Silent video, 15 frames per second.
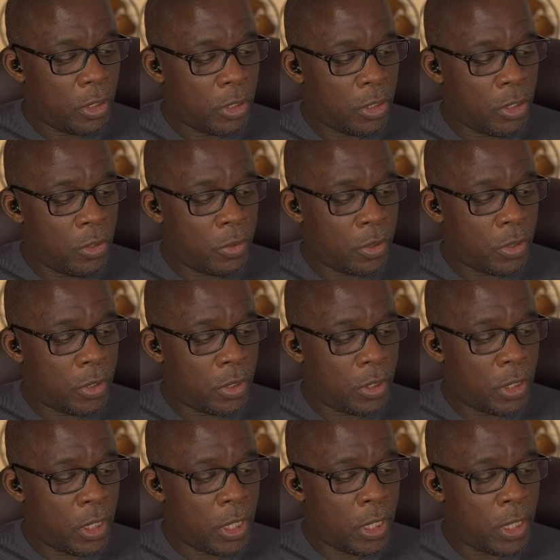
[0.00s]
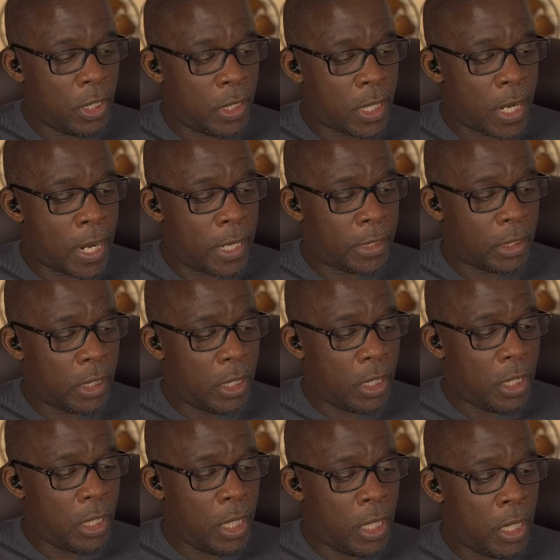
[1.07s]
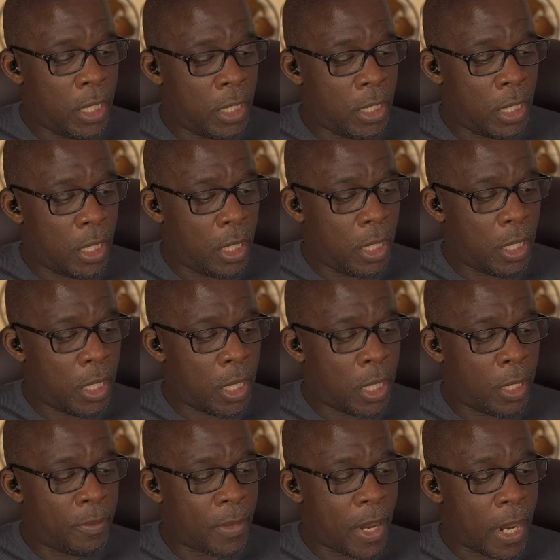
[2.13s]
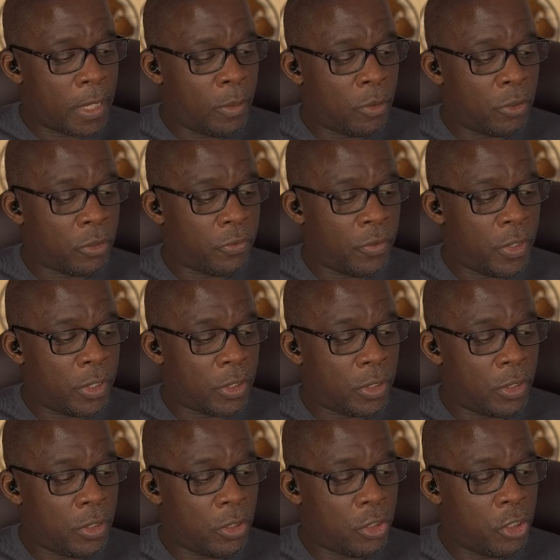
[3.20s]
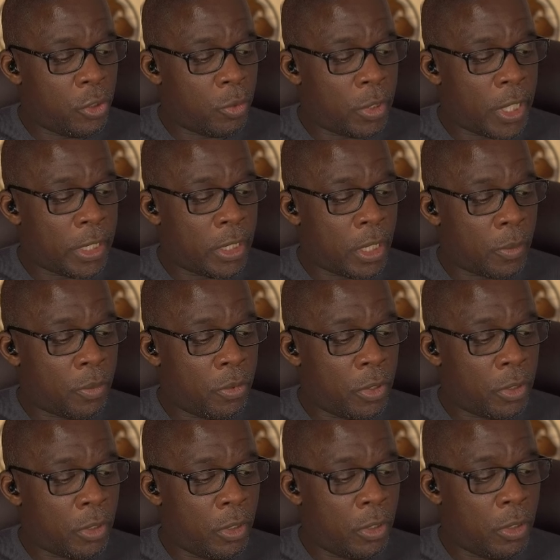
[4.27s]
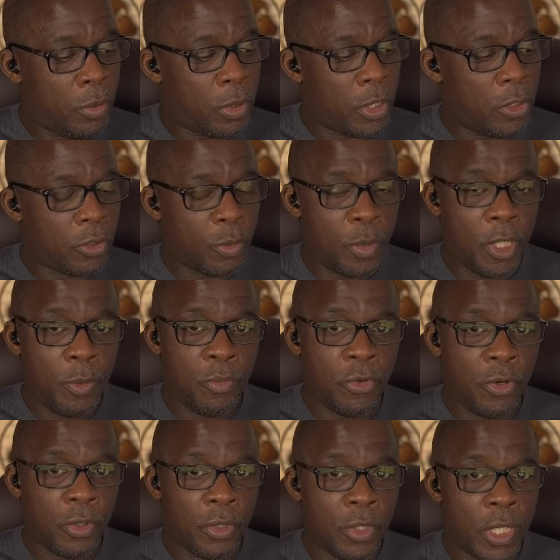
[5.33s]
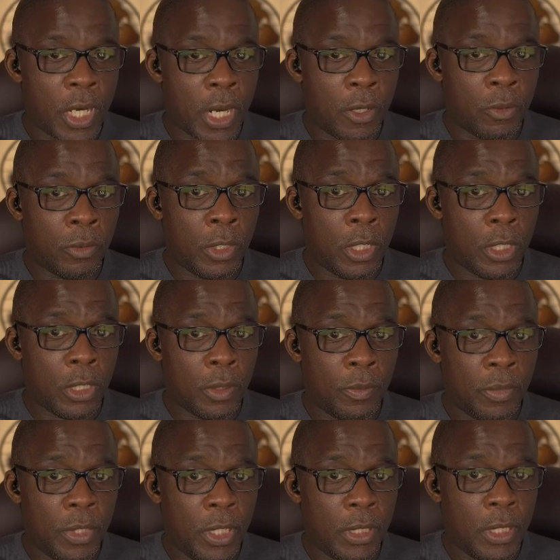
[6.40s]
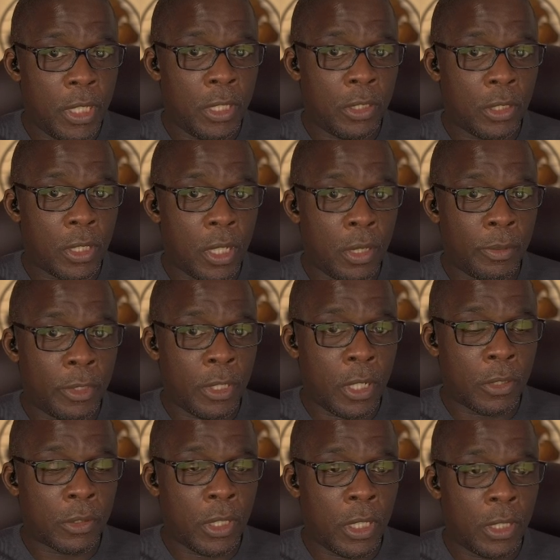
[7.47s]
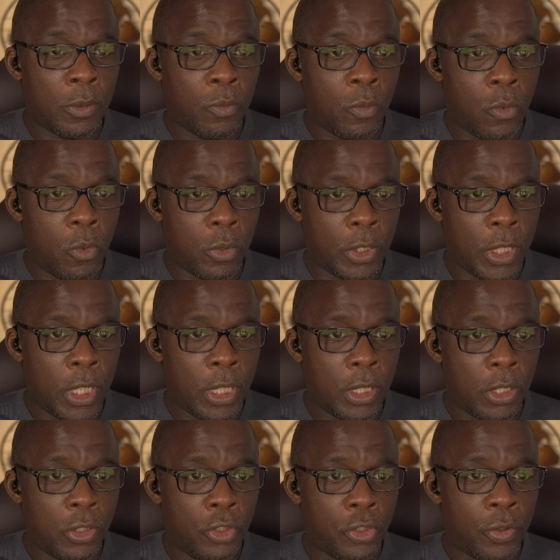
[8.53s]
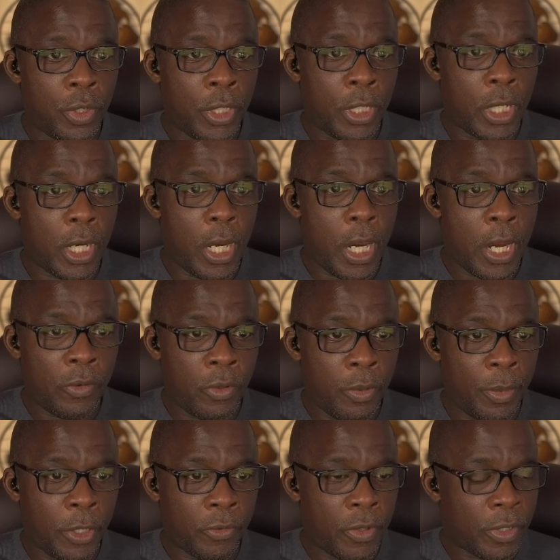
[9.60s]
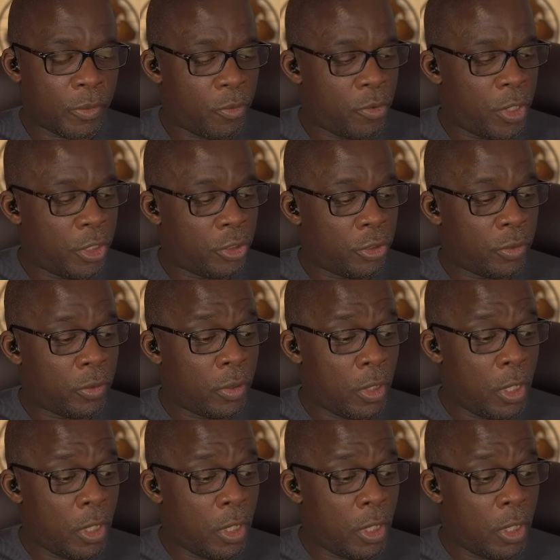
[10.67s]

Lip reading: you can see that in animals, for instance, you would end up with glucose being broken down completely into carbon dioxide and water during aerobic respiration.